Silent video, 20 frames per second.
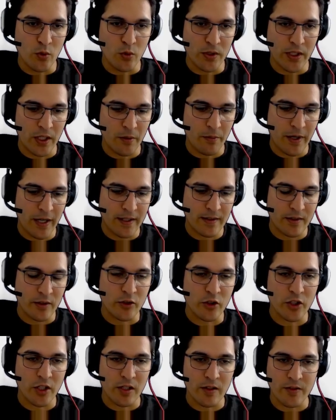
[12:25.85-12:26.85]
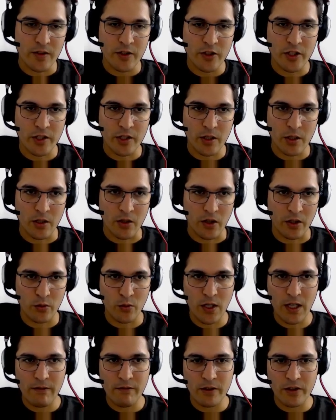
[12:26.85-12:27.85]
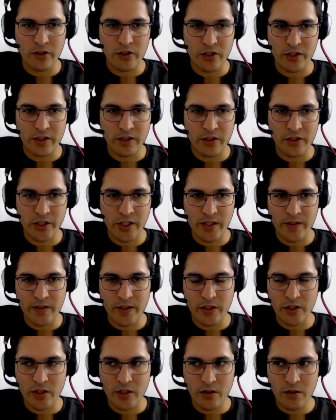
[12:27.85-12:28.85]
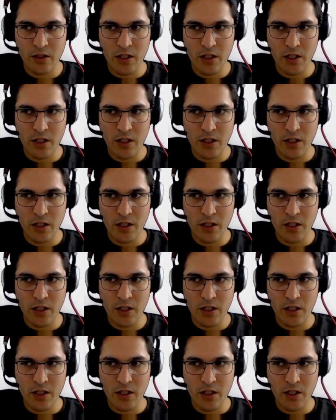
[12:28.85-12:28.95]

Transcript: and I pass initialization here. I don't have any initialization,